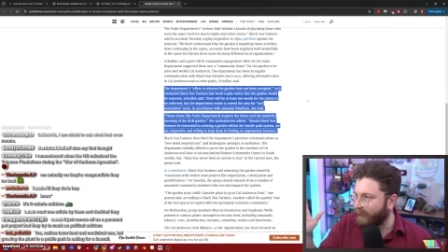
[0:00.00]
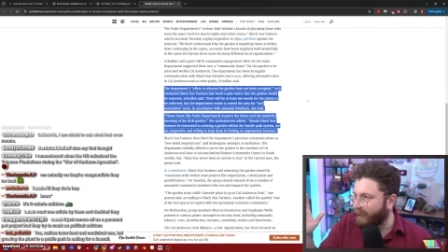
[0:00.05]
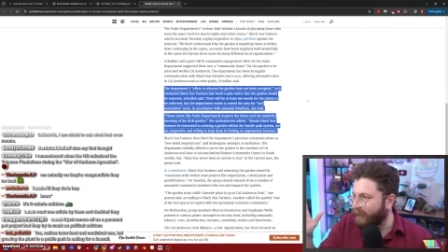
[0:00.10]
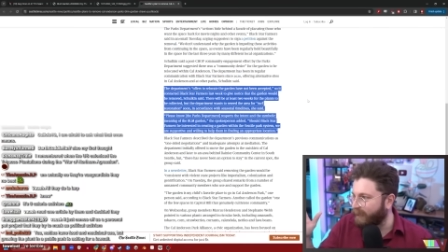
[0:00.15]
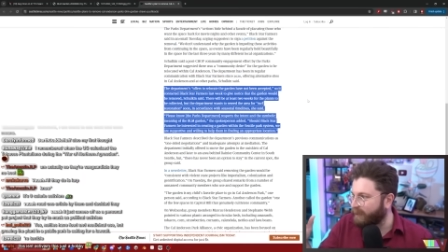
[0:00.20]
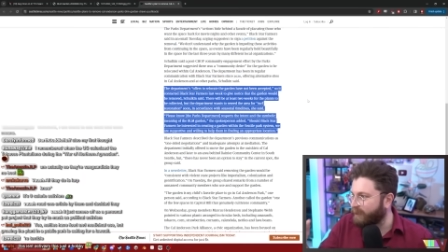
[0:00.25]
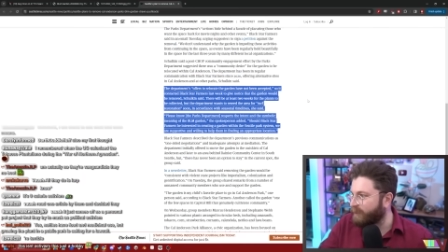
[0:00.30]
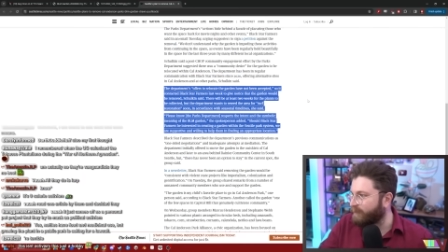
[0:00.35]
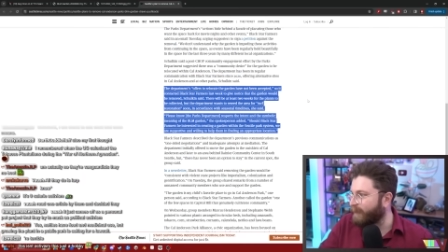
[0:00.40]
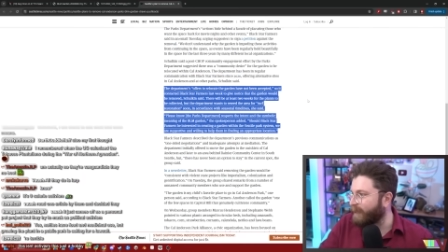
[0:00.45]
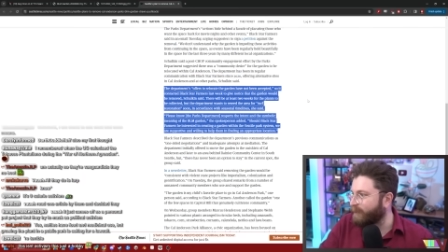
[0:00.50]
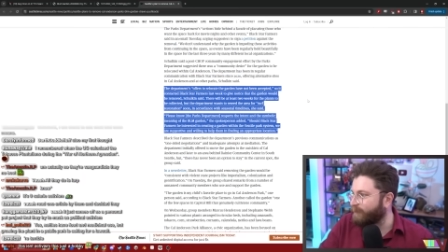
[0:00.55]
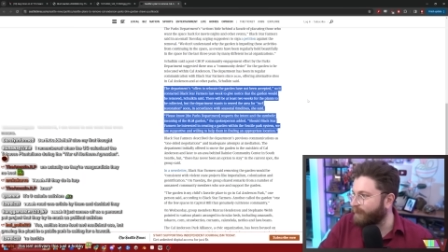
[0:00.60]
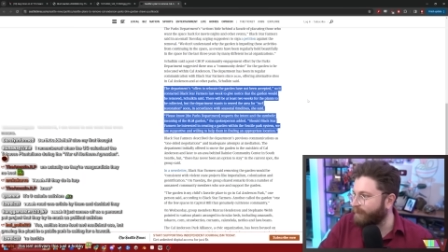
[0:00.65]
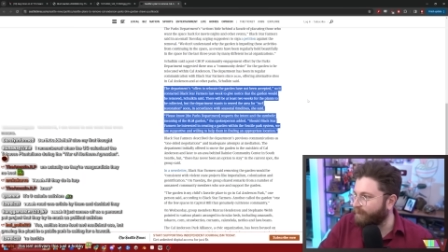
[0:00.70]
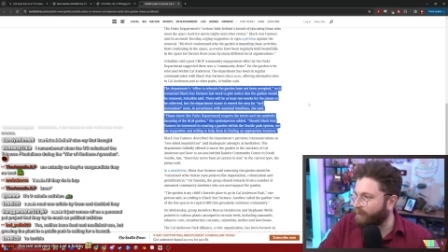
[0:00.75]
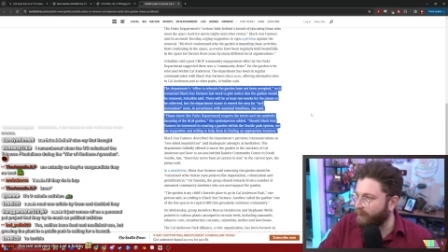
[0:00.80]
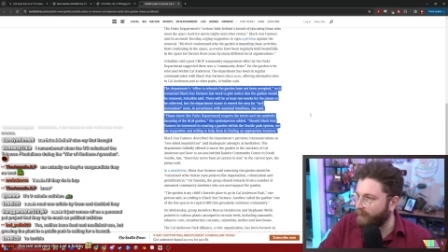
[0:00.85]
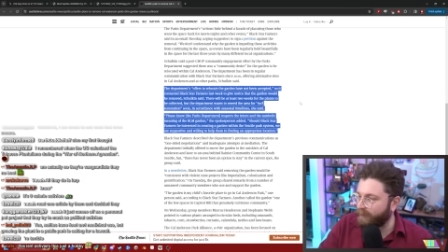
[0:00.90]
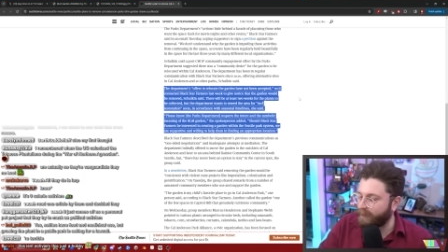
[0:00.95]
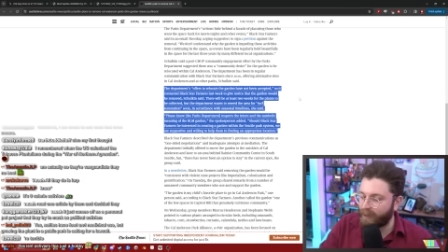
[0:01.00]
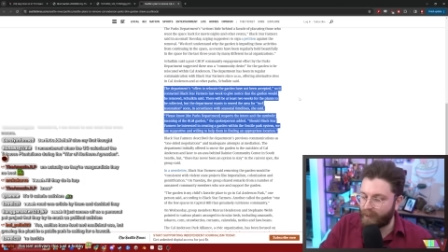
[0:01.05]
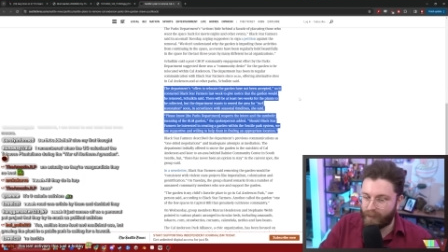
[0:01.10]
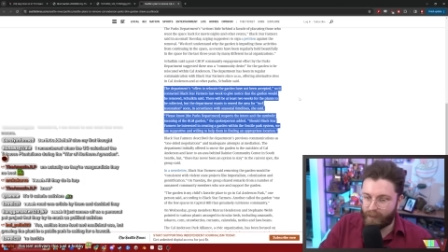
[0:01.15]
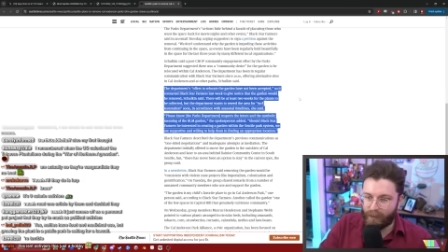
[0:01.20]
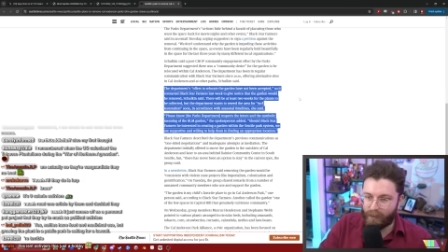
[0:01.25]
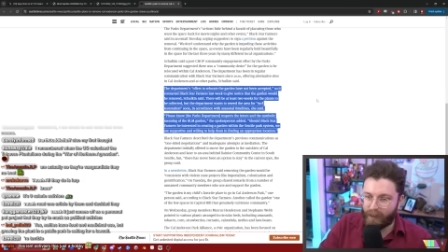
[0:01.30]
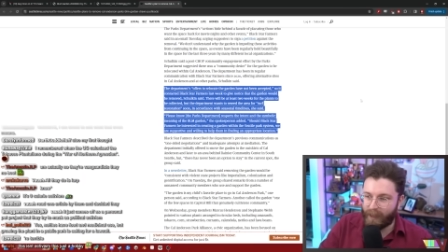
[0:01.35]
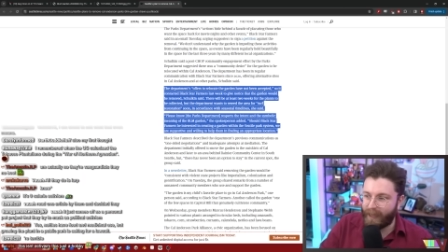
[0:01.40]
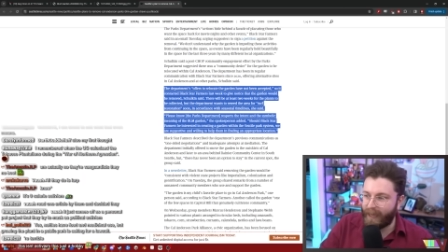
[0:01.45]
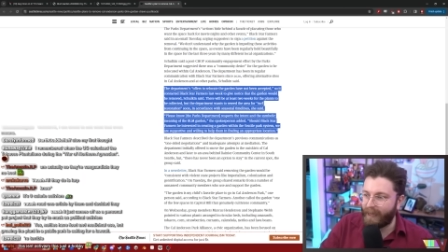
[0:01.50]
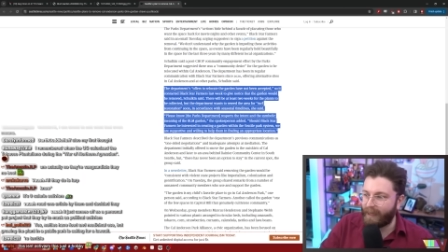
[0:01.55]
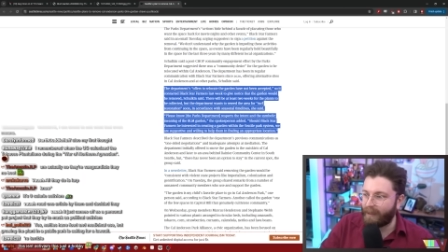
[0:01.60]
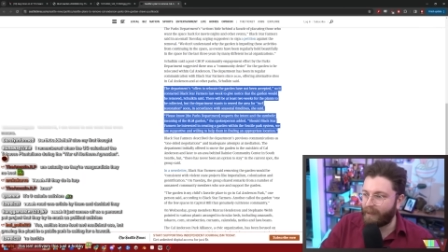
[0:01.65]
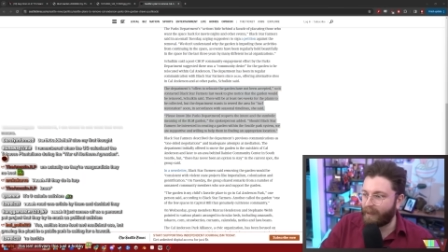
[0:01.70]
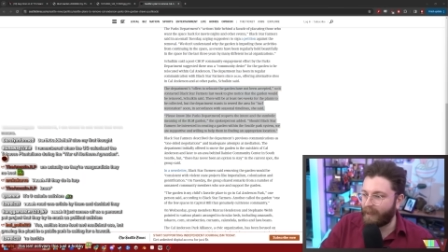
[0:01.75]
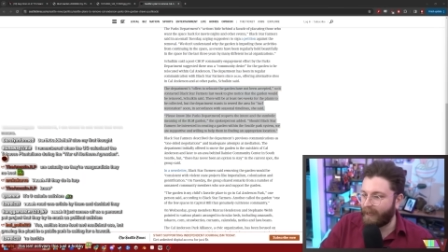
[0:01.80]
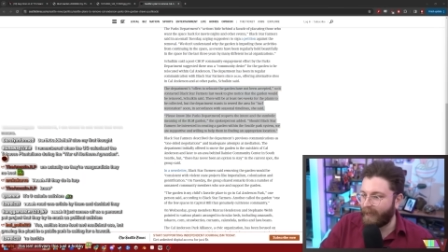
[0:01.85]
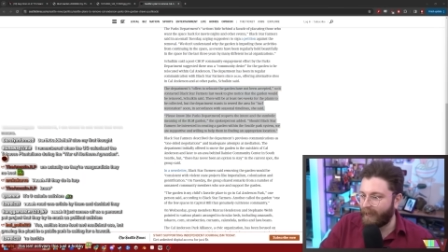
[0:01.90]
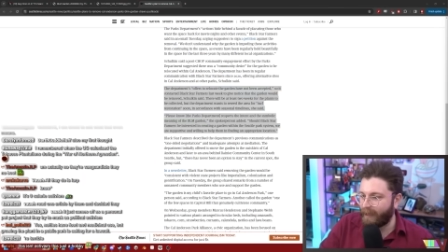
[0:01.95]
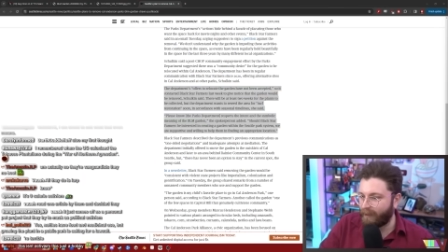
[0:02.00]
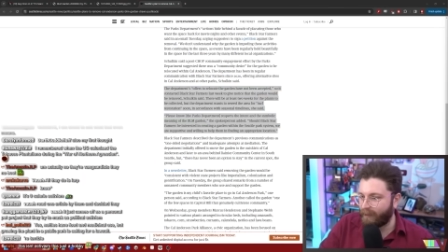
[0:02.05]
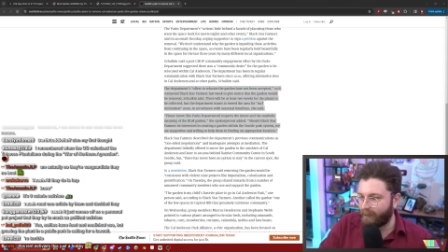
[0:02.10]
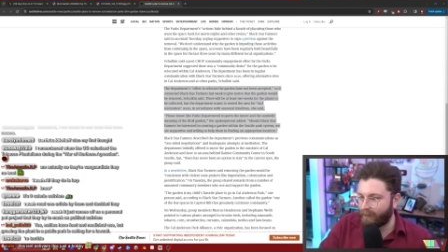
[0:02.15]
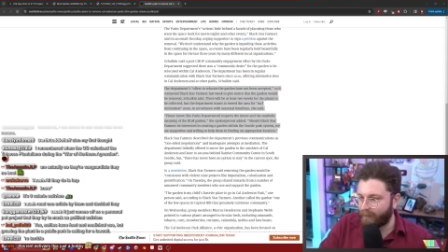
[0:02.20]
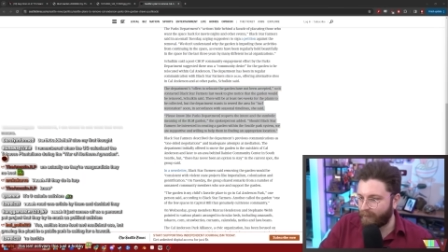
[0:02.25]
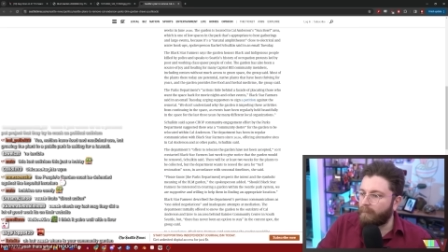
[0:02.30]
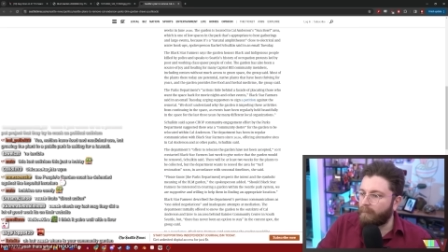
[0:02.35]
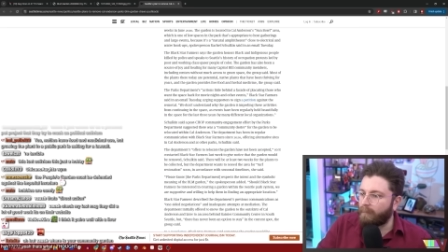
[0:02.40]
It just makes me very cynical. I hate it.